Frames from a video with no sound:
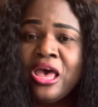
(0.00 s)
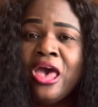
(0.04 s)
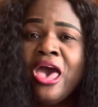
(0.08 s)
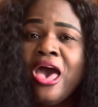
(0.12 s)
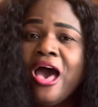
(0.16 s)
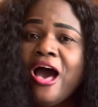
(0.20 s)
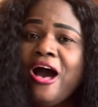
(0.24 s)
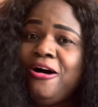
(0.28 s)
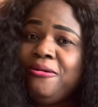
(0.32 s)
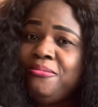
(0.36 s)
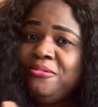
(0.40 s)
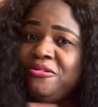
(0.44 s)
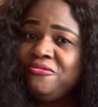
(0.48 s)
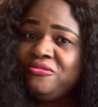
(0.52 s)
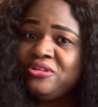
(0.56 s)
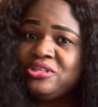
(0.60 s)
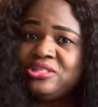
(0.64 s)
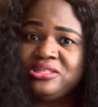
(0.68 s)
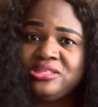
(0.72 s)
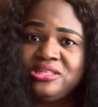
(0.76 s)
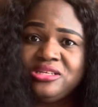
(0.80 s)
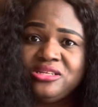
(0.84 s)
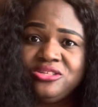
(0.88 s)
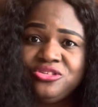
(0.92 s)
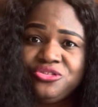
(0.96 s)
I'll be
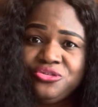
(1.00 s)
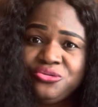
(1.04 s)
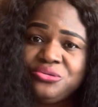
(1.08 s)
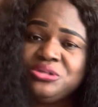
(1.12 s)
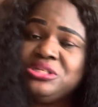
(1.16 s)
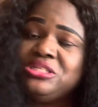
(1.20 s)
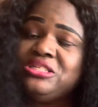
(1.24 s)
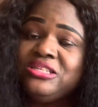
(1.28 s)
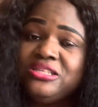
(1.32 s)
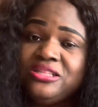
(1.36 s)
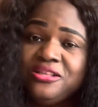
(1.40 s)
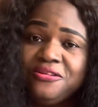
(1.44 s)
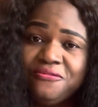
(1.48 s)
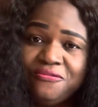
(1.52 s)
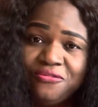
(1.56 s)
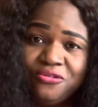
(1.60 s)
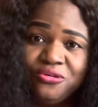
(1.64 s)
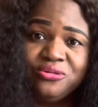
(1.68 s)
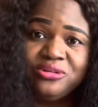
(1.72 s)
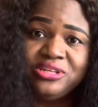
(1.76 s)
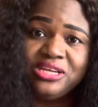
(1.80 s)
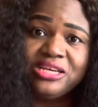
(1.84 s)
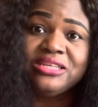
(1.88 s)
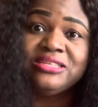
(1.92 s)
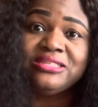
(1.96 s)
visiting Duris in a few
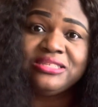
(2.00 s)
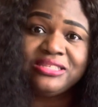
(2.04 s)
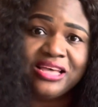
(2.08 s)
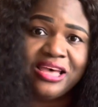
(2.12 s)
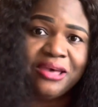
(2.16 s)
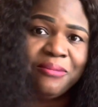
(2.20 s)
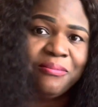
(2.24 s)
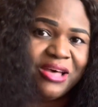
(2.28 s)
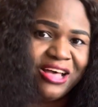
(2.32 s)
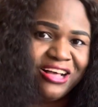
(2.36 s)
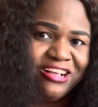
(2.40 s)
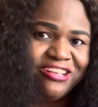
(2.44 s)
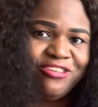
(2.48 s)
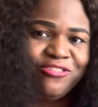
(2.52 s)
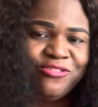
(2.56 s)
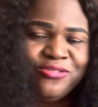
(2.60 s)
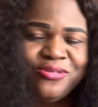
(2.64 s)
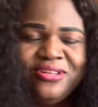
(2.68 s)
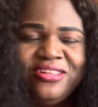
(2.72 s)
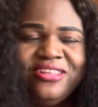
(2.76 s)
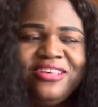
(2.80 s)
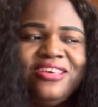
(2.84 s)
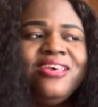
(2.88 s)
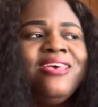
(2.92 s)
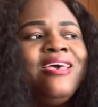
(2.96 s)
days time
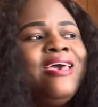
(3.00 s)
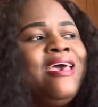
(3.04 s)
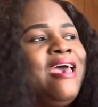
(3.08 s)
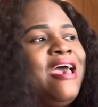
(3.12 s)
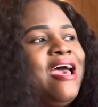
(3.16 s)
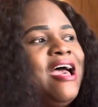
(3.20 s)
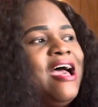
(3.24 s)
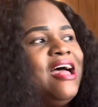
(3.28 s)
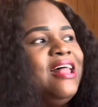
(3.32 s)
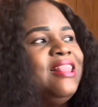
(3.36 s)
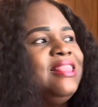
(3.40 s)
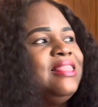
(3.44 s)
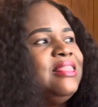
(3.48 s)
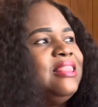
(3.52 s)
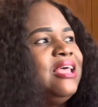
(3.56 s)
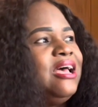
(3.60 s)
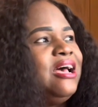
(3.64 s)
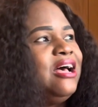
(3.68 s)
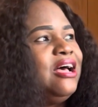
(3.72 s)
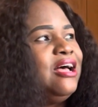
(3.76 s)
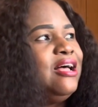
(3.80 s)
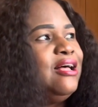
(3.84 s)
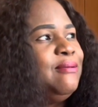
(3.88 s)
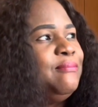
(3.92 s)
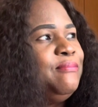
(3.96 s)
actually. And
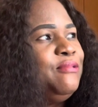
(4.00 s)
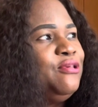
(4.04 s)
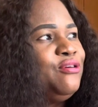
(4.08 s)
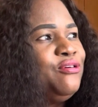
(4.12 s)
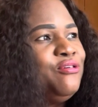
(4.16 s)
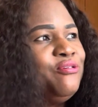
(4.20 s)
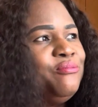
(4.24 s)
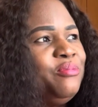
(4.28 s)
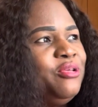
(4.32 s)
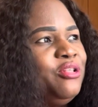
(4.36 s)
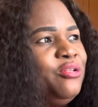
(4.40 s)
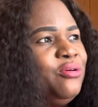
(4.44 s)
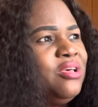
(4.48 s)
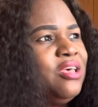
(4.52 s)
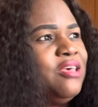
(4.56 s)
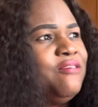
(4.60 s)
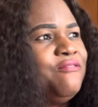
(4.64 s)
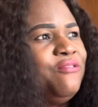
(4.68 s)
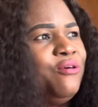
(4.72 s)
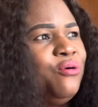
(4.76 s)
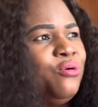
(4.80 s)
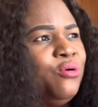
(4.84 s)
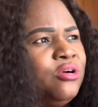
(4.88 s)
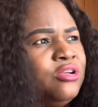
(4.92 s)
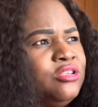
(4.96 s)
you could be looking
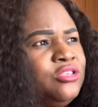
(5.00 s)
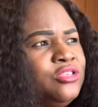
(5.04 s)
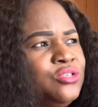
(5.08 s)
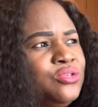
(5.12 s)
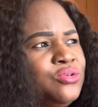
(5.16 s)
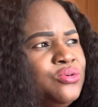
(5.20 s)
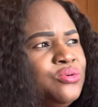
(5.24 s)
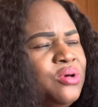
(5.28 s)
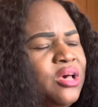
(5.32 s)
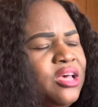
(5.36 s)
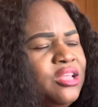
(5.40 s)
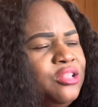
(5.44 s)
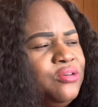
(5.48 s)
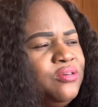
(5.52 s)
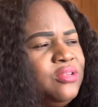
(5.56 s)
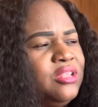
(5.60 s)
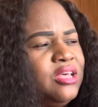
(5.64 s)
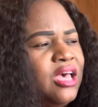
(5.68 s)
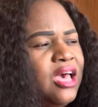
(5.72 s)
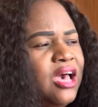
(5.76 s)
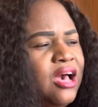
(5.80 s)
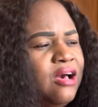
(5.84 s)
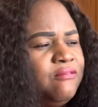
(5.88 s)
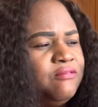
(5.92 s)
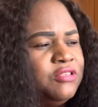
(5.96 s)
forward to, I know they
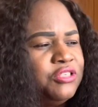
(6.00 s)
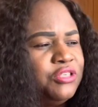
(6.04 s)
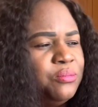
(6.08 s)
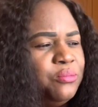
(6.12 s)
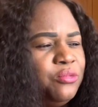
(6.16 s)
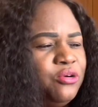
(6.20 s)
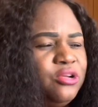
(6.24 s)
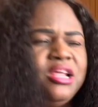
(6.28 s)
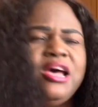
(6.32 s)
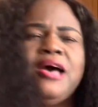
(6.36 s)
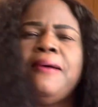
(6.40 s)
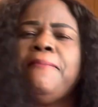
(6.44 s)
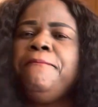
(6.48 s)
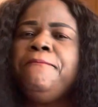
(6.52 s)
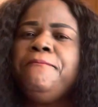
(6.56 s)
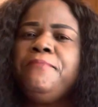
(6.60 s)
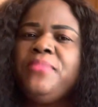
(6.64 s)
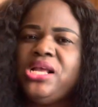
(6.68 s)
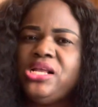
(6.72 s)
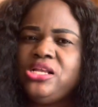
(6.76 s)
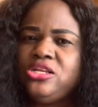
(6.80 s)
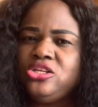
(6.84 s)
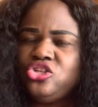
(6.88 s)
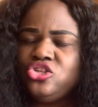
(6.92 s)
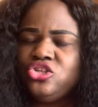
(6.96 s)
have some other
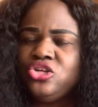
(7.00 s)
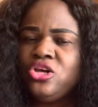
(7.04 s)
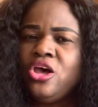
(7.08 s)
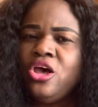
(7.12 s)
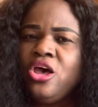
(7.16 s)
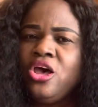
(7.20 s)
beach